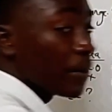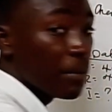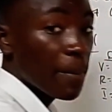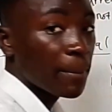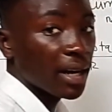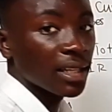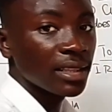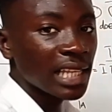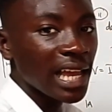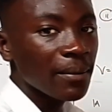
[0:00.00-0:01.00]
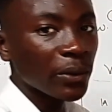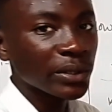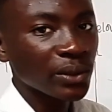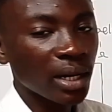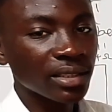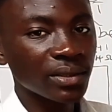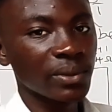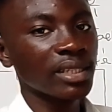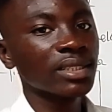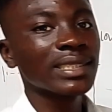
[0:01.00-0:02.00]
Remember, time also has
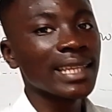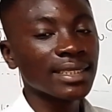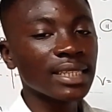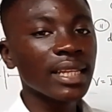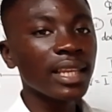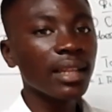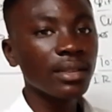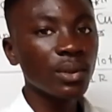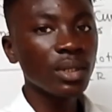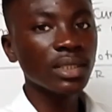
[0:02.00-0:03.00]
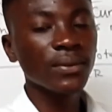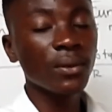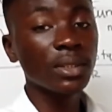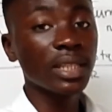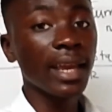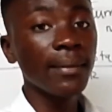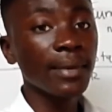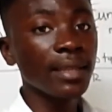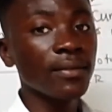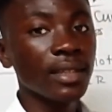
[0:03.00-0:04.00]
units. The standard units for
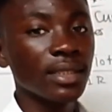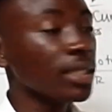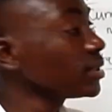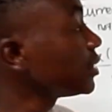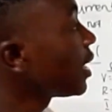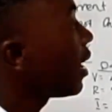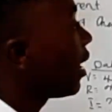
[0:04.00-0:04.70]
time in physics